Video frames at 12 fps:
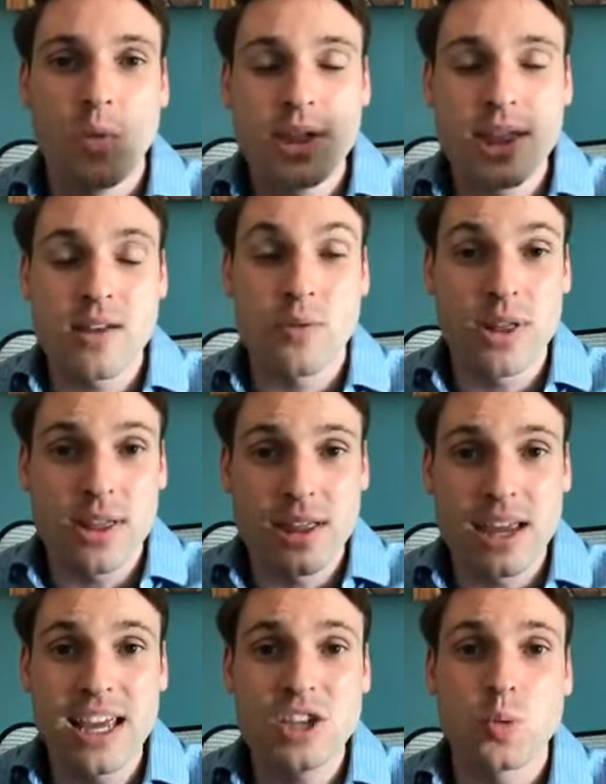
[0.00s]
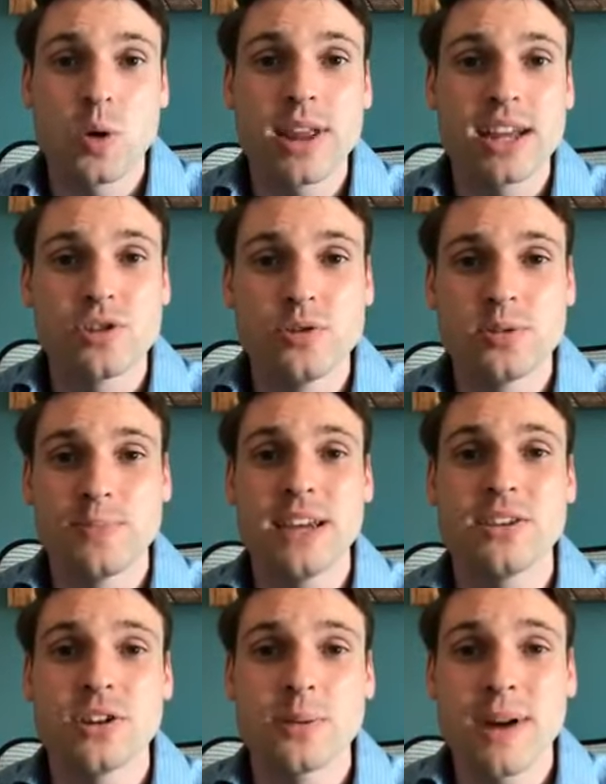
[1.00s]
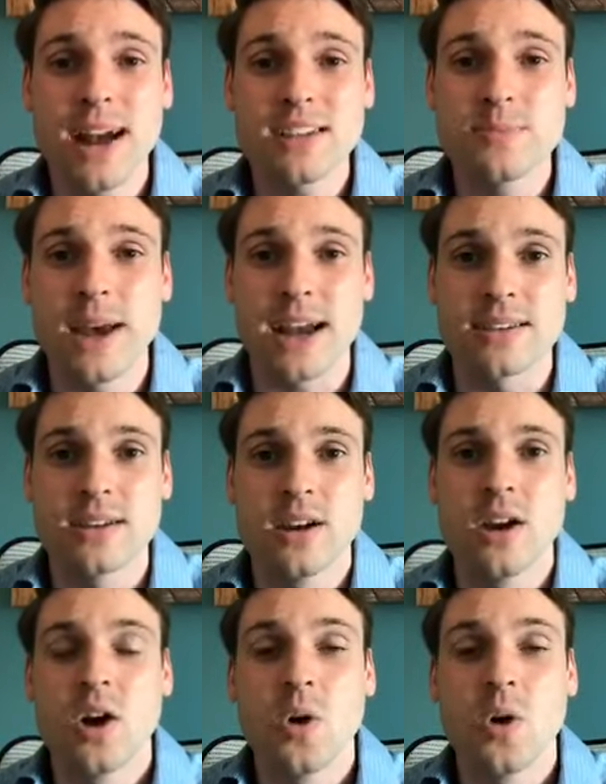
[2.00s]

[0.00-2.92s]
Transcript: with each word that you speak to your prospect,